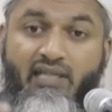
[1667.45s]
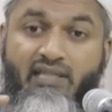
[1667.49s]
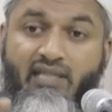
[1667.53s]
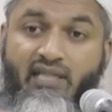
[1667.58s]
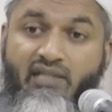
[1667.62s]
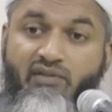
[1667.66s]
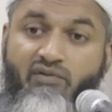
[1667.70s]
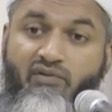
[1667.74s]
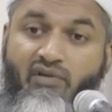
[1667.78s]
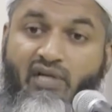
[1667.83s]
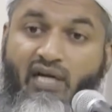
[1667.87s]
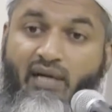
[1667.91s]

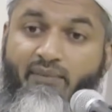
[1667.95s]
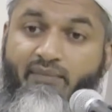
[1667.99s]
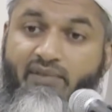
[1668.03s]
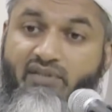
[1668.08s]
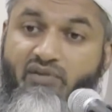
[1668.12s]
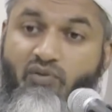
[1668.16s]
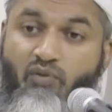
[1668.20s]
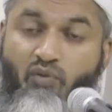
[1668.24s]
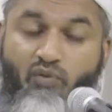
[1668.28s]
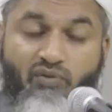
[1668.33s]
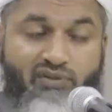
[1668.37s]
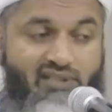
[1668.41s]
than to come
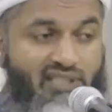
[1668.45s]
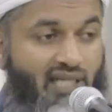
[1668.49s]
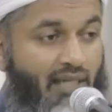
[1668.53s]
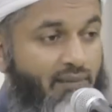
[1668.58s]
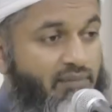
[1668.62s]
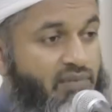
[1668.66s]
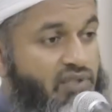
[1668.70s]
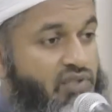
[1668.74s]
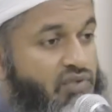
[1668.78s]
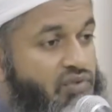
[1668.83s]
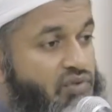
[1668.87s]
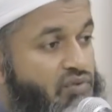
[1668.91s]
and cause
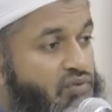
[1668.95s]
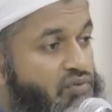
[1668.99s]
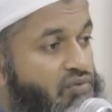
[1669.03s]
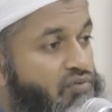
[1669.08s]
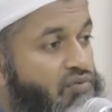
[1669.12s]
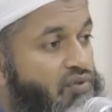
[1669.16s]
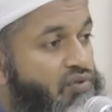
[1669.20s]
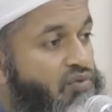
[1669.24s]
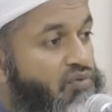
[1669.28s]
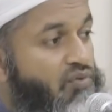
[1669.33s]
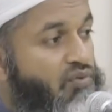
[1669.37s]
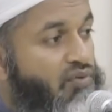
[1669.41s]
damage to
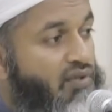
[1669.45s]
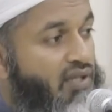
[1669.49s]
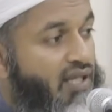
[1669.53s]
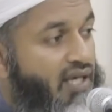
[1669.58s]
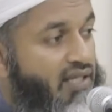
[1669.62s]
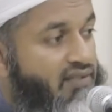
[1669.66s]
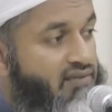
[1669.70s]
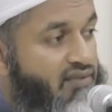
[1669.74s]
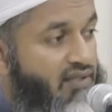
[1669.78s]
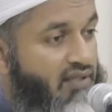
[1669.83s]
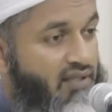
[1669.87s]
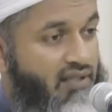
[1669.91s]

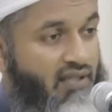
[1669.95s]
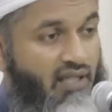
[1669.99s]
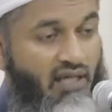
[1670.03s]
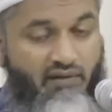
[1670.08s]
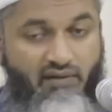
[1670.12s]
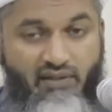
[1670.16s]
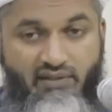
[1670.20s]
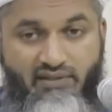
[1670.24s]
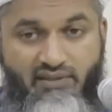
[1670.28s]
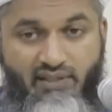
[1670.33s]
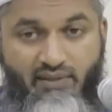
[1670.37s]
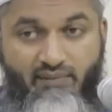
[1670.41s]
Rasulullah
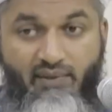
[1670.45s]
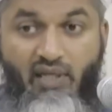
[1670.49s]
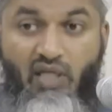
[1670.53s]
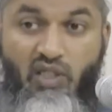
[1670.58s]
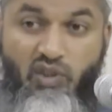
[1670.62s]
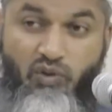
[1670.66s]
sallallahu alaihi wasallam.